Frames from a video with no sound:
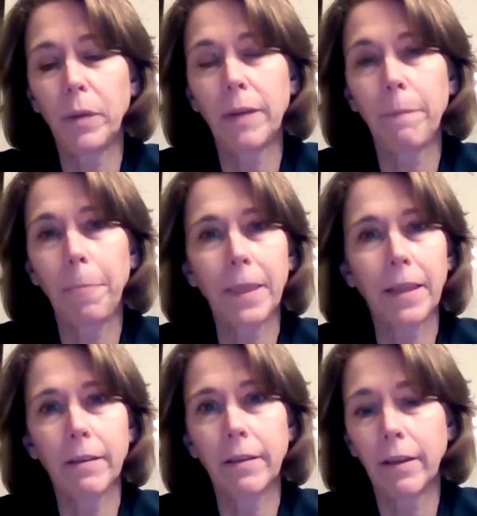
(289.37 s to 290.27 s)
But,
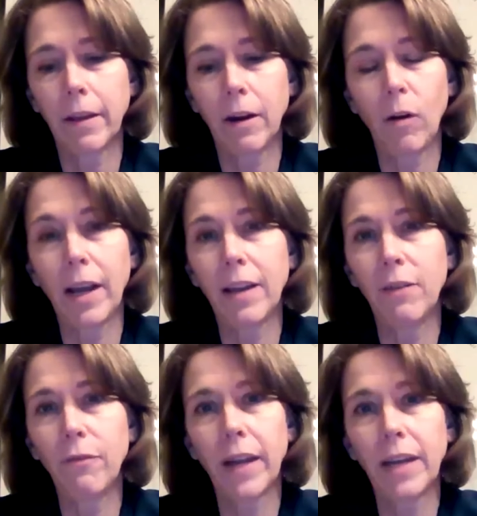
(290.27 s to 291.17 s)
I
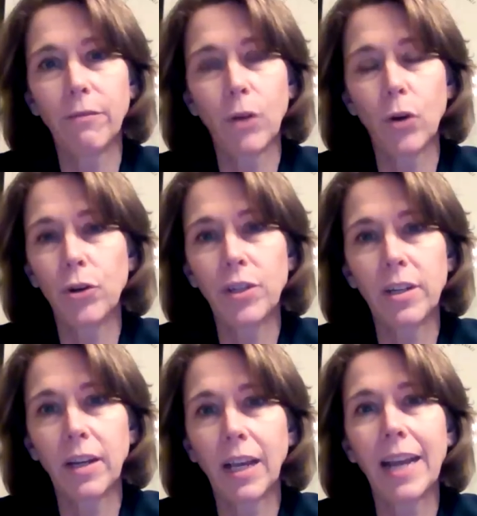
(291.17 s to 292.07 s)
invite voters
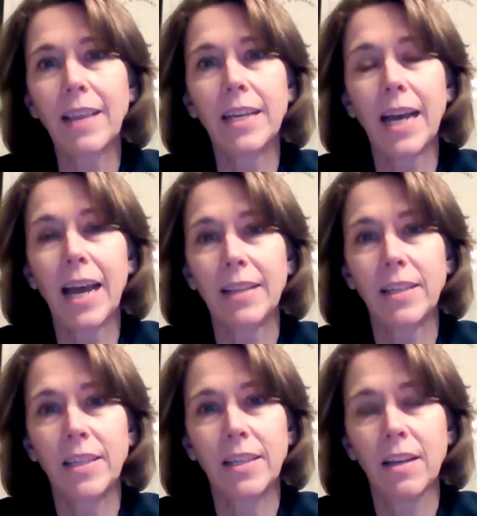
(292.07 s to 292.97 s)
to connect the
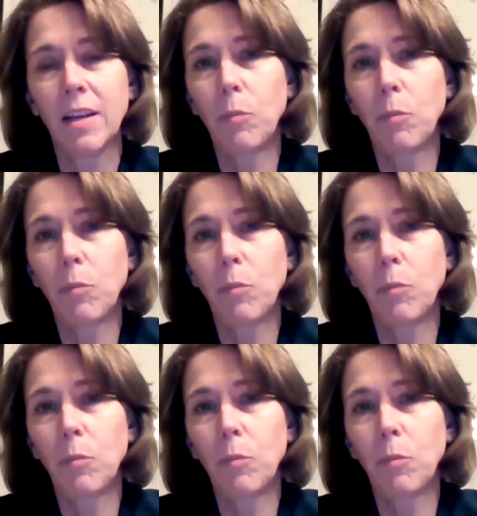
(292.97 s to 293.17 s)
dots.